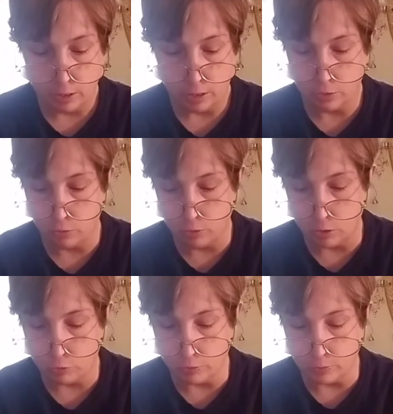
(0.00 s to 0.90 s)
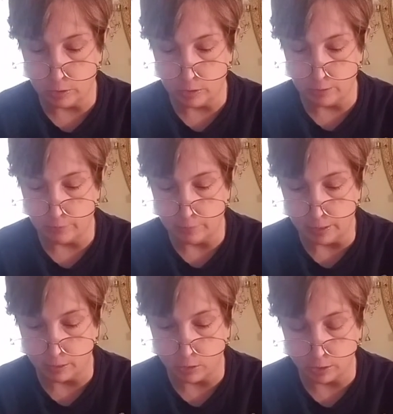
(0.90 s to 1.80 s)
And do you know, she went on, if a
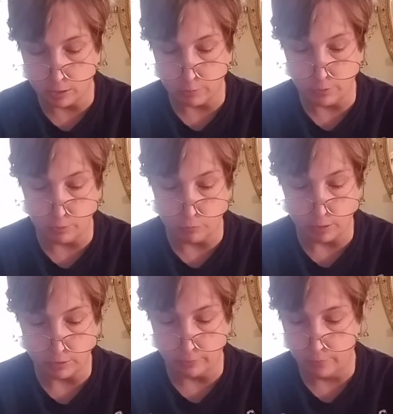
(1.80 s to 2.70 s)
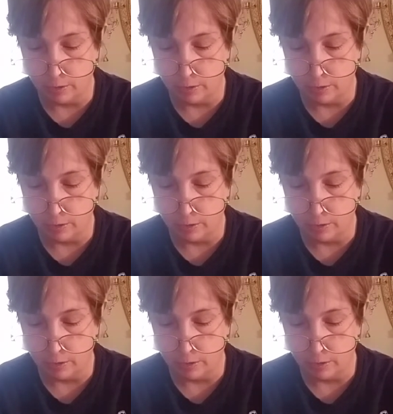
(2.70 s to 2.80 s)
man gets a bit aggressive,